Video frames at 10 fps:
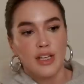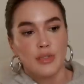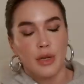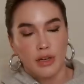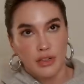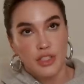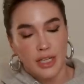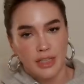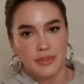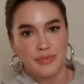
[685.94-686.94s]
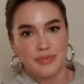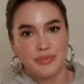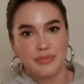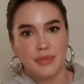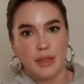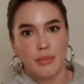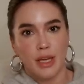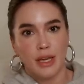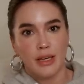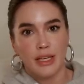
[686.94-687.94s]
So I called Jenna. I'm
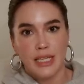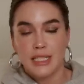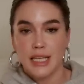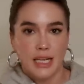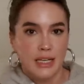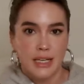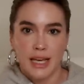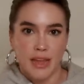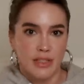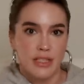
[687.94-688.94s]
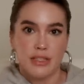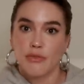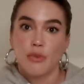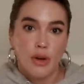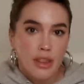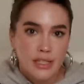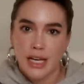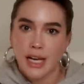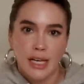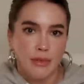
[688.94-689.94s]
like, he's saying it again. This is the fourth
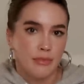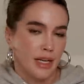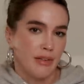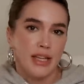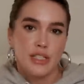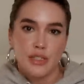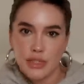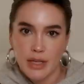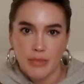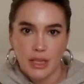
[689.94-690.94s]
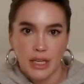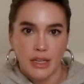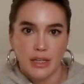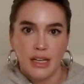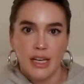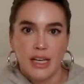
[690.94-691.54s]
time I've had to do something.